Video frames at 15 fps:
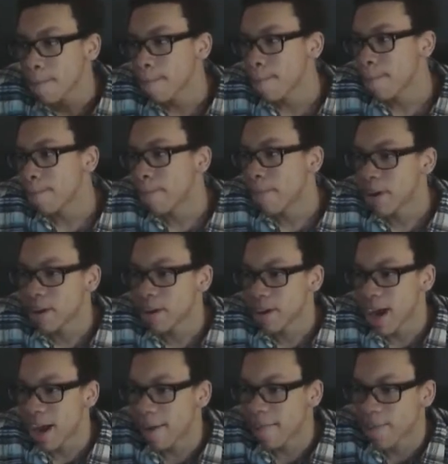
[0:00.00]
but you're
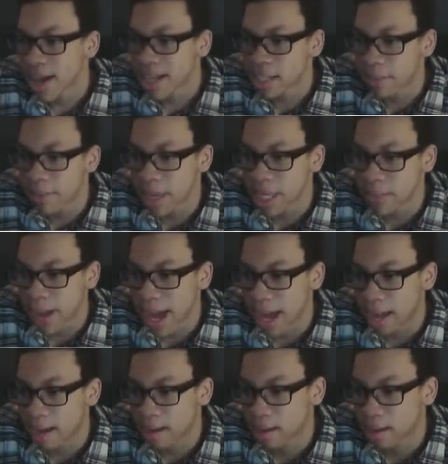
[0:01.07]
not affecting me as bad.